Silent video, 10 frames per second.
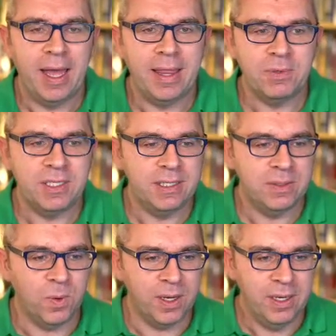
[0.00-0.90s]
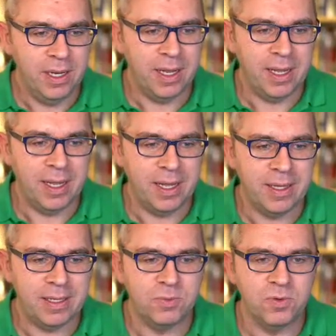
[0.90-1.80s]
was Season 1.
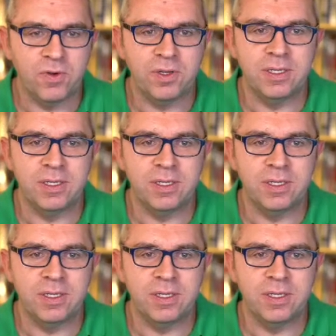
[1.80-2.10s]
Let's move on to